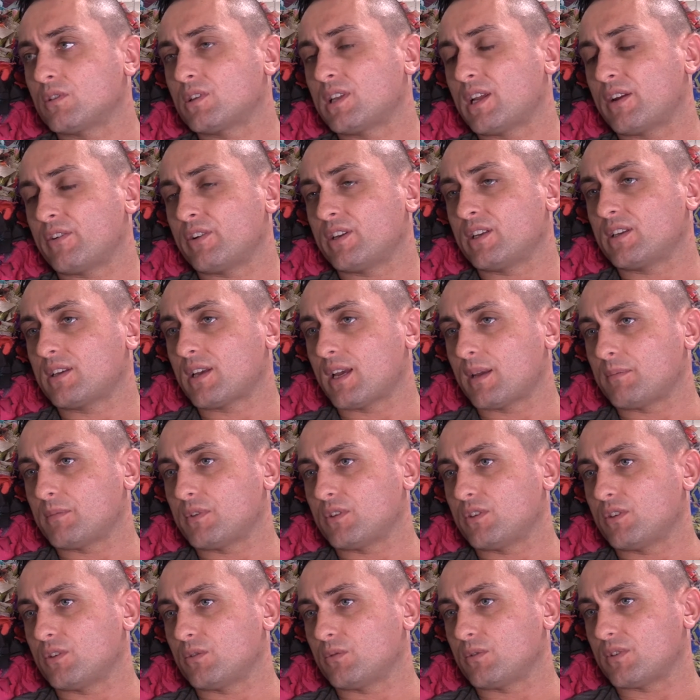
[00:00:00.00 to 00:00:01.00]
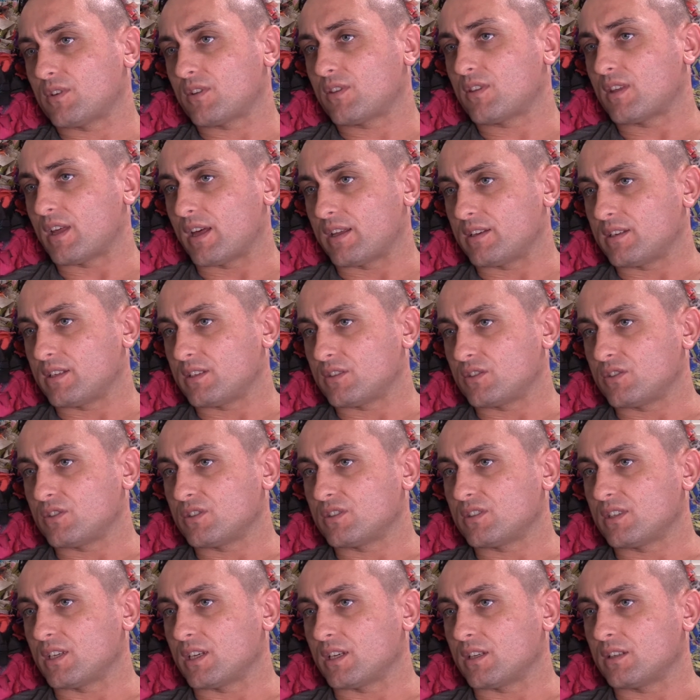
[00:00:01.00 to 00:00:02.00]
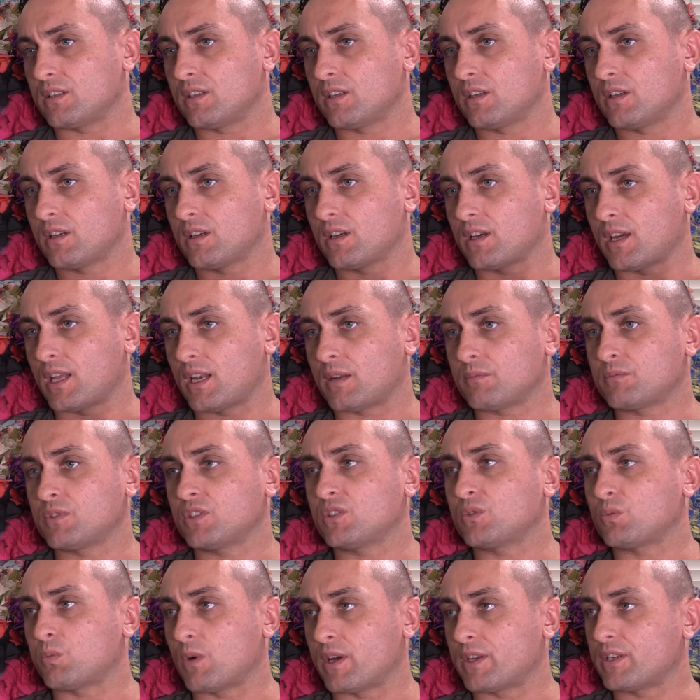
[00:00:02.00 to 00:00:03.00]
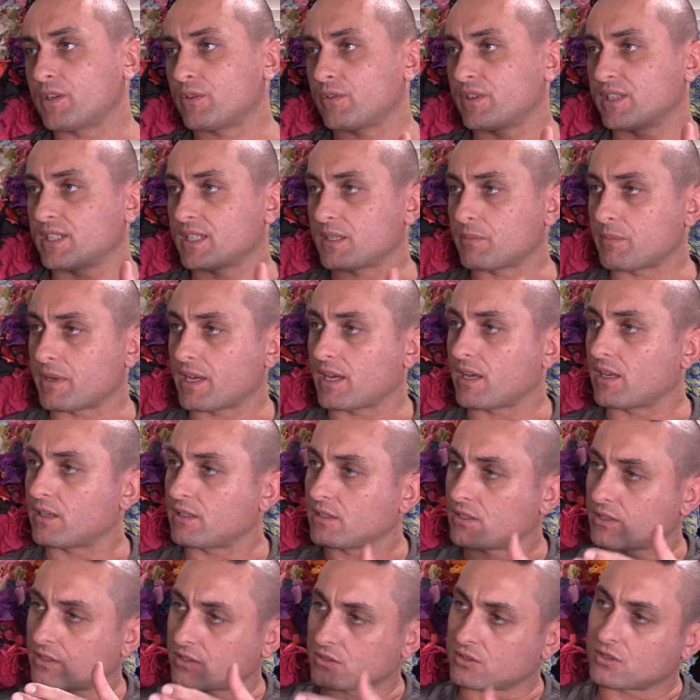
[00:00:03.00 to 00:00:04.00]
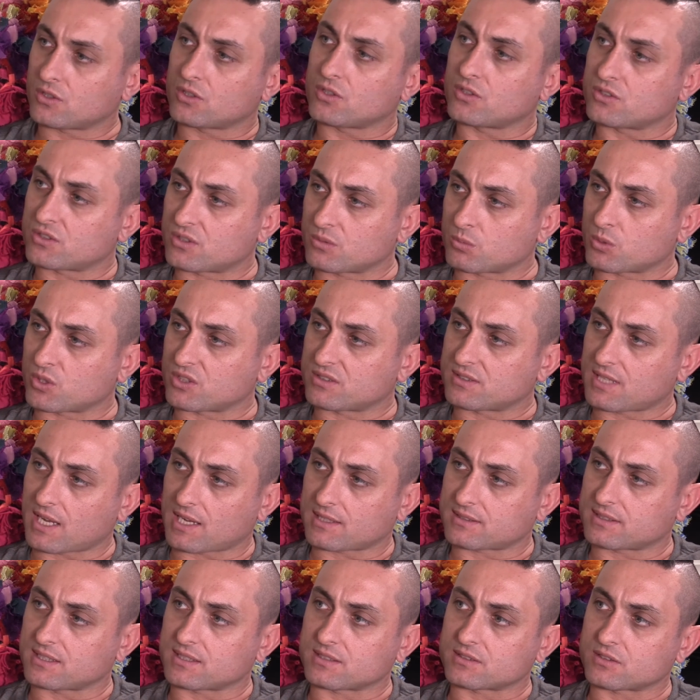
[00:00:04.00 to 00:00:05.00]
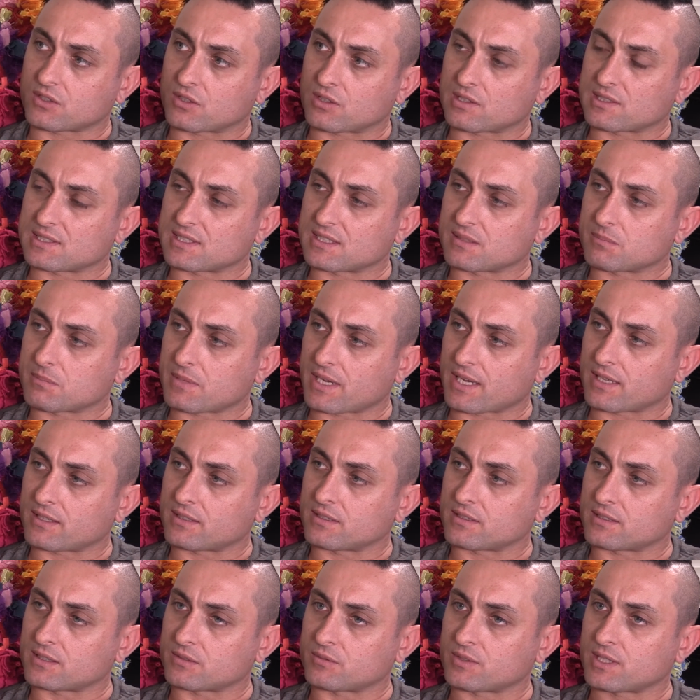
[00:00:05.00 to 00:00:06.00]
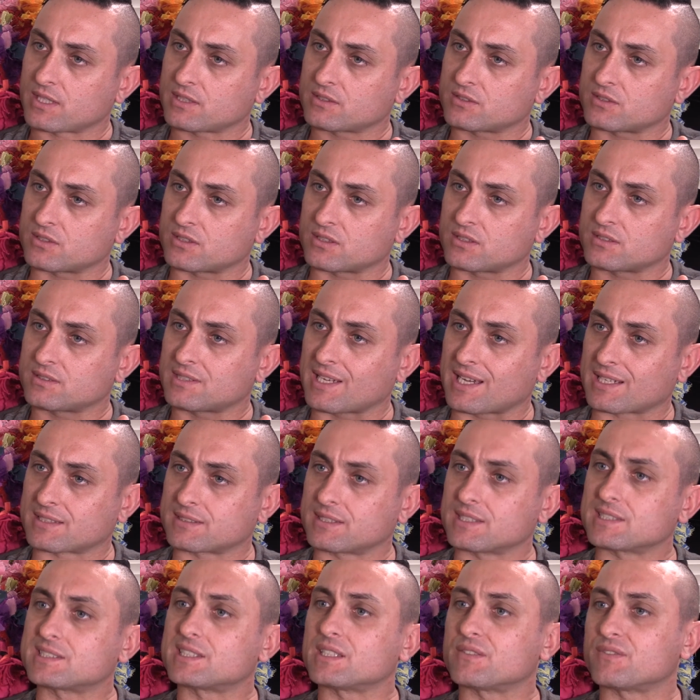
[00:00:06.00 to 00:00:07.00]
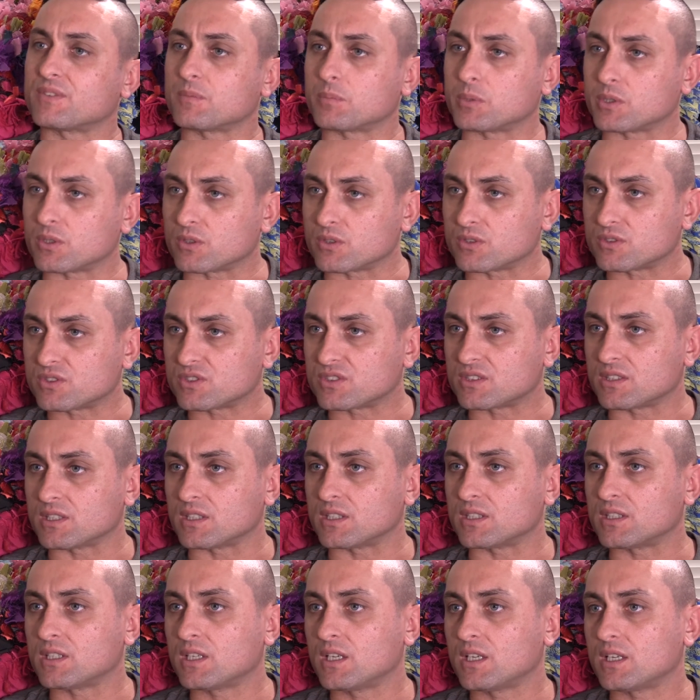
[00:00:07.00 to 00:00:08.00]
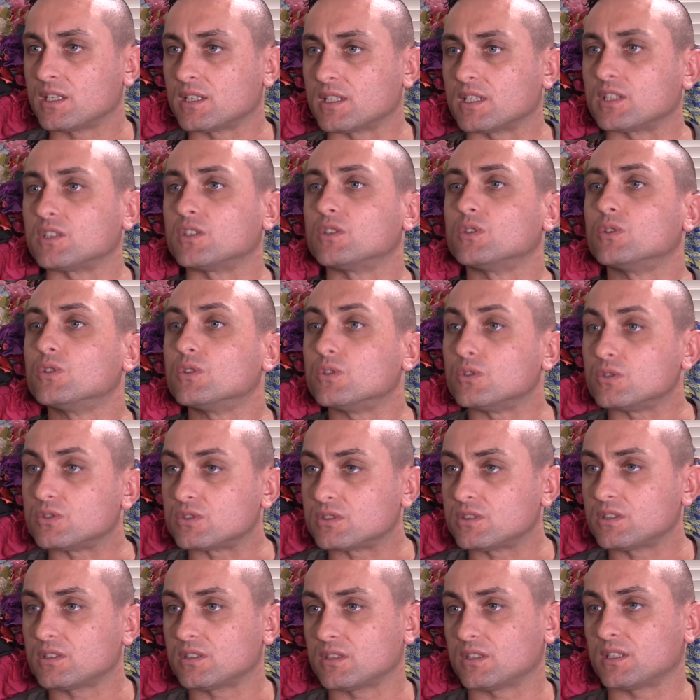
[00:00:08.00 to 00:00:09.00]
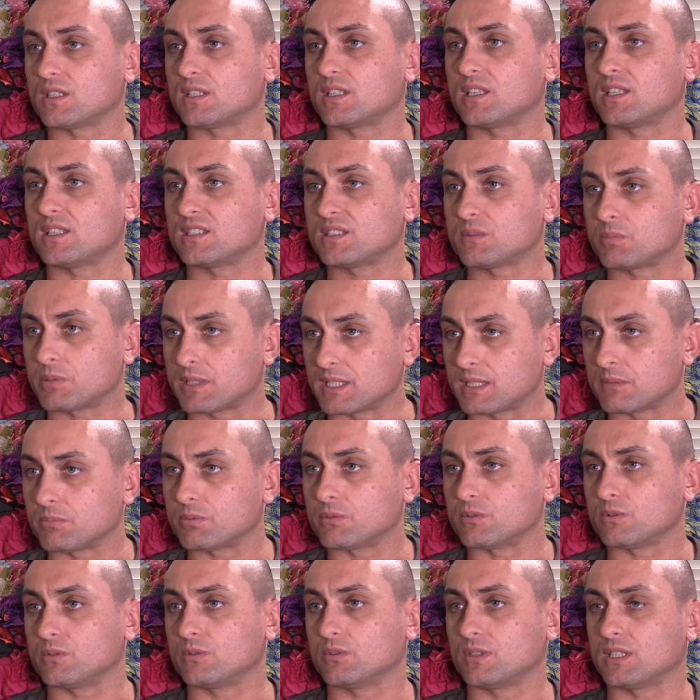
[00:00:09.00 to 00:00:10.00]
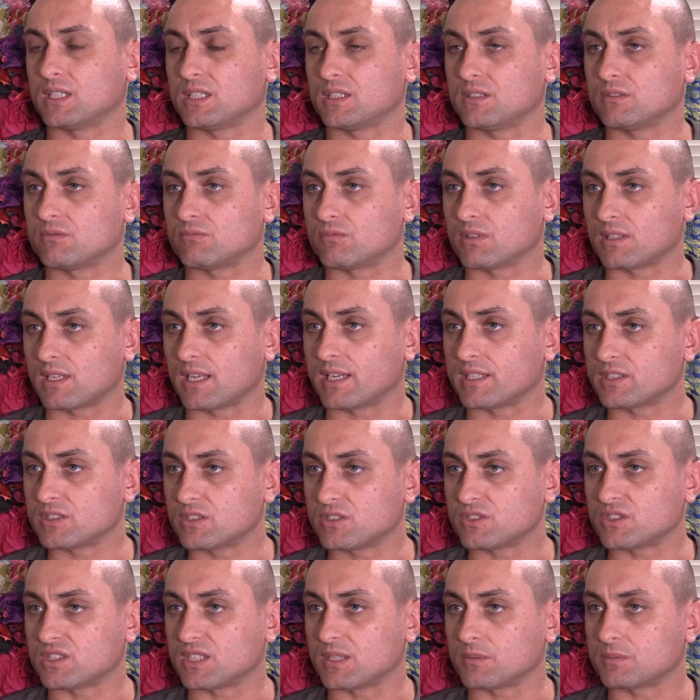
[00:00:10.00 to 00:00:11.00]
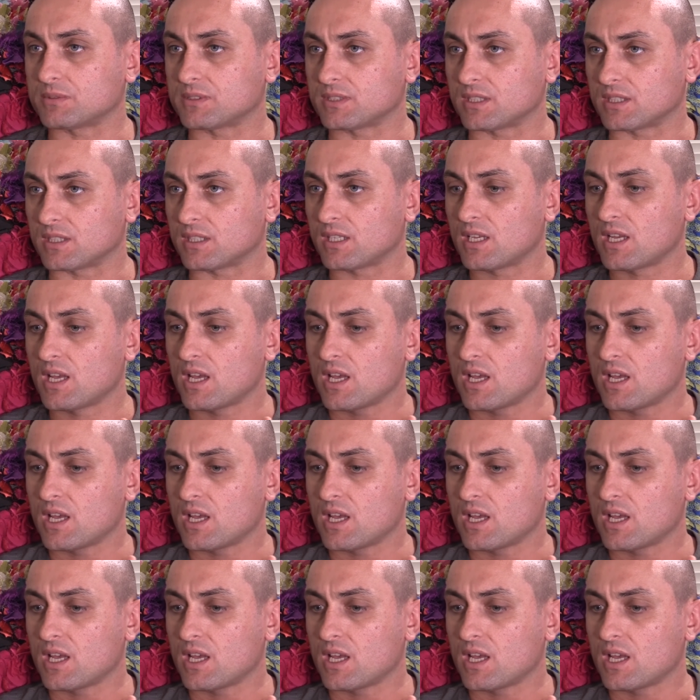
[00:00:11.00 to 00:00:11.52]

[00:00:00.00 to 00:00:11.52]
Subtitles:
clarity came to you in a thud, as you said, and I'm just wondering about, you used the word tactics earlier, Matt, around sort of tactics of abuse that are used against people in relationships, and